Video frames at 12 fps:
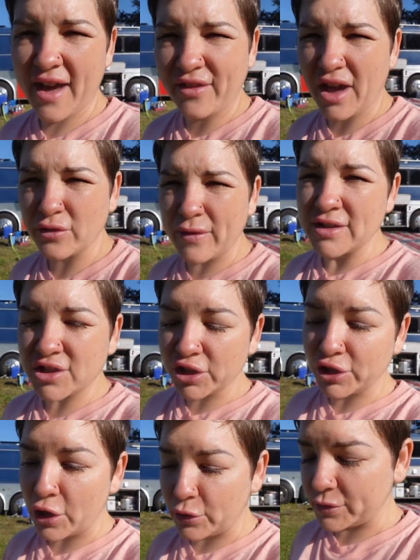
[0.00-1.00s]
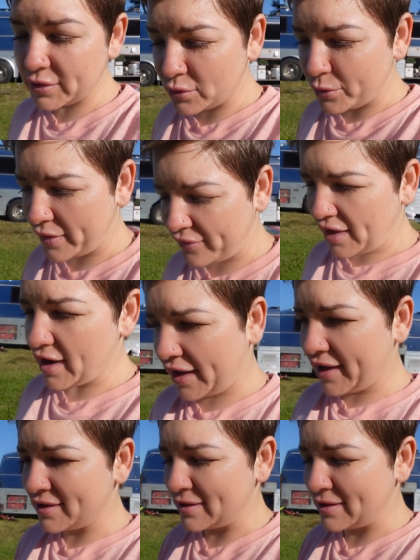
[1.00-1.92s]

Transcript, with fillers: have got to run to Lowe's. We've got to get